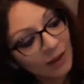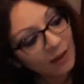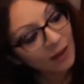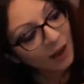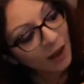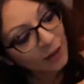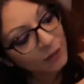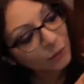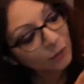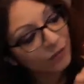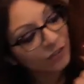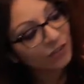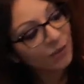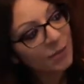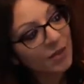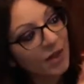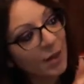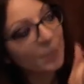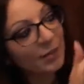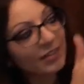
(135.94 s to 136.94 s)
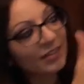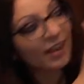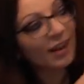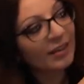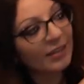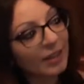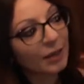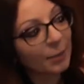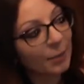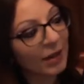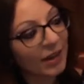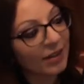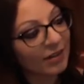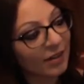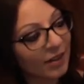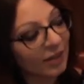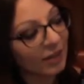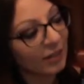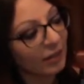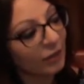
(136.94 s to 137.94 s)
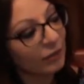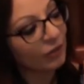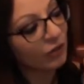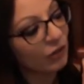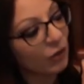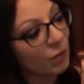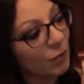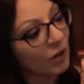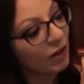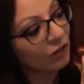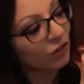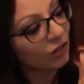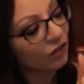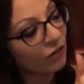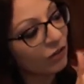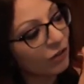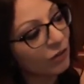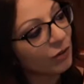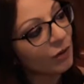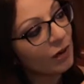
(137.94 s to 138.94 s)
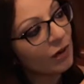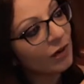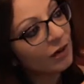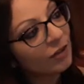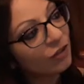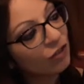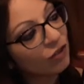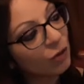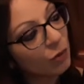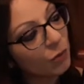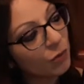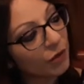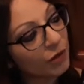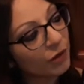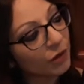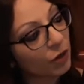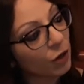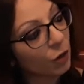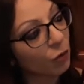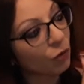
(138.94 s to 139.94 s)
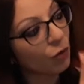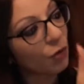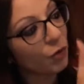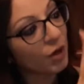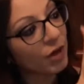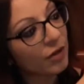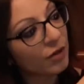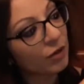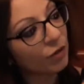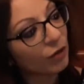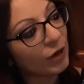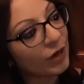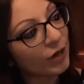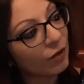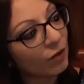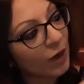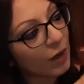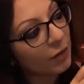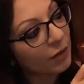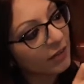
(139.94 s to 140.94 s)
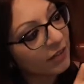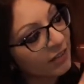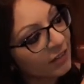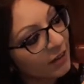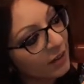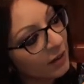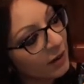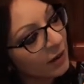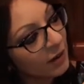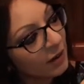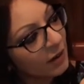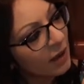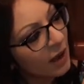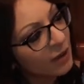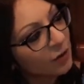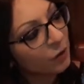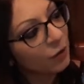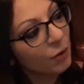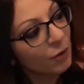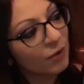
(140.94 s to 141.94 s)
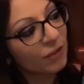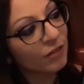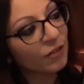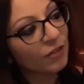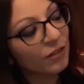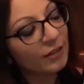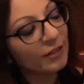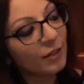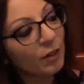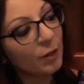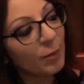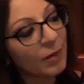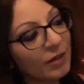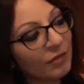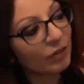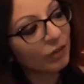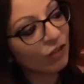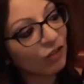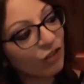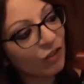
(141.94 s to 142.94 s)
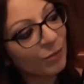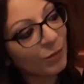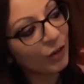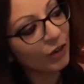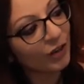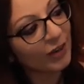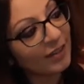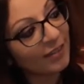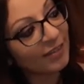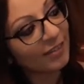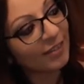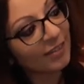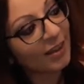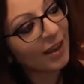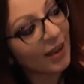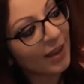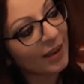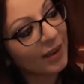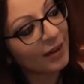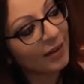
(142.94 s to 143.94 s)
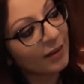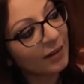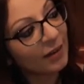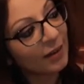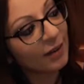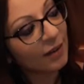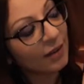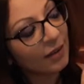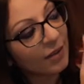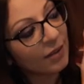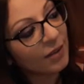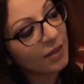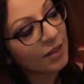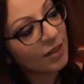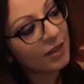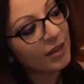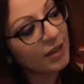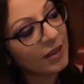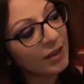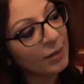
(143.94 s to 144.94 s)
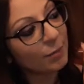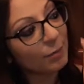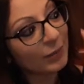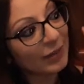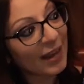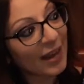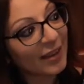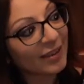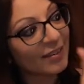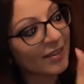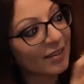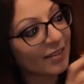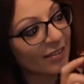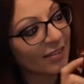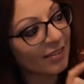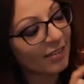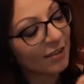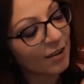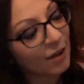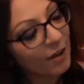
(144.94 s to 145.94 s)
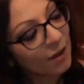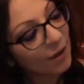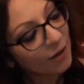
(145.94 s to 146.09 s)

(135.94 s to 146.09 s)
I used some of that metallic paint that I love so much to show the corona, the ring around the sun, and you'll notice there's a little bit of a shimmer inside the blackness.